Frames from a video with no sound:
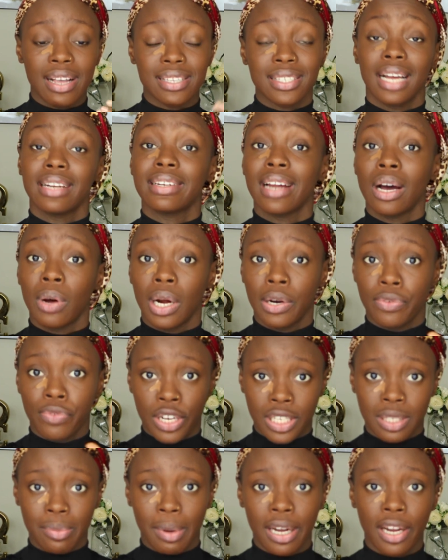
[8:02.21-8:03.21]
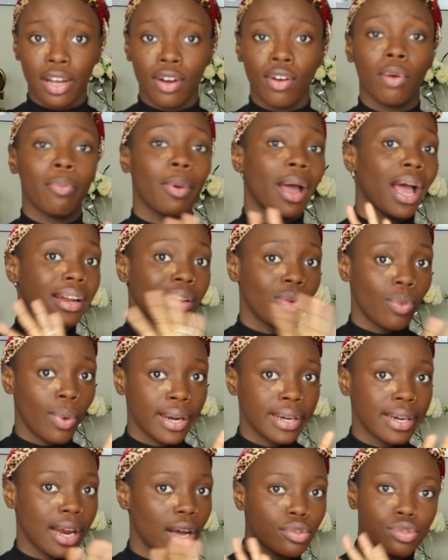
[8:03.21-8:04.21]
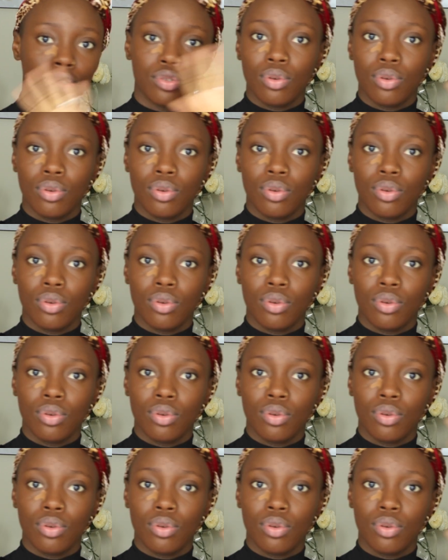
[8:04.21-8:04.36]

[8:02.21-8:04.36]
I sat down and raised my leg up and it went down.